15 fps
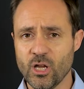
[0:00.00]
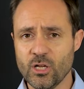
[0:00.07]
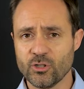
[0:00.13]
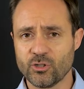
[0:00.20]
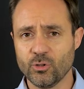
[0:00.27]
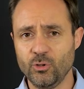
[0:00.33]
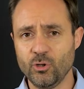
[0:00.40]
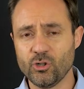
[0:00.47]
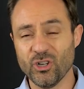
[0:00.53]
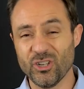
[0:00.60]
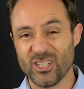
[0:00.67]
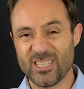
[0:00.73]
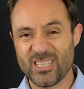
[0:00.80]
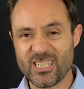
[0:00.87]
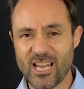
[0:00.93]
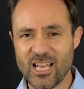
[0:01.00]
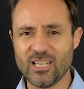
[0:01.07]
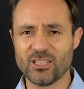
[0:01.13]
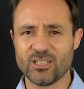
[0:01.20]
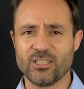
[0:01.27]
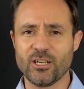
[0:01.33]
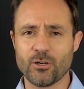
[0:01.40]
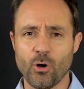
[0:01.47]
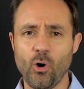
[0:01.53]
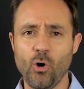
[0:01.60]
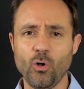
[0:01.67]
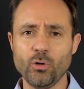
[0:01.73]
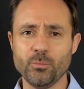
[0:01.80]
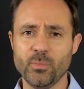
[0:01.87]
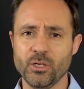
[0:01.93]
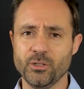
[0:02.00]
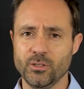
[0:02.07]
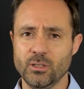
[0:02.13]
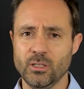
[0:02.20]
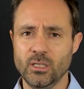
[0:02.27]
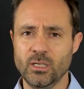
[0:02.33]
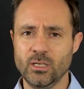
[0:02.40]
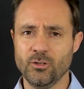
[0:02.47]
So you're gonna challenge their whole model.